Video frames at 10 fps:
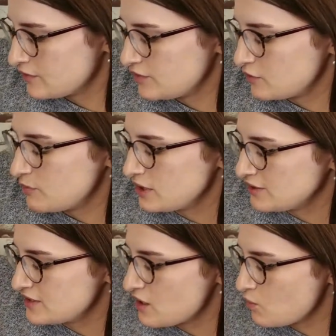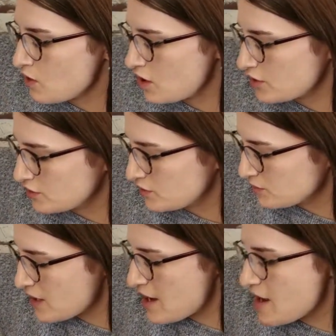So mix that water
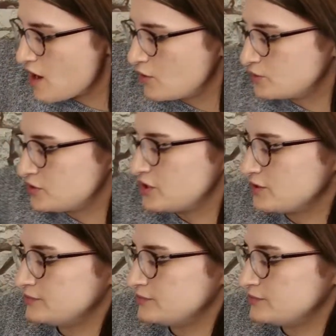around.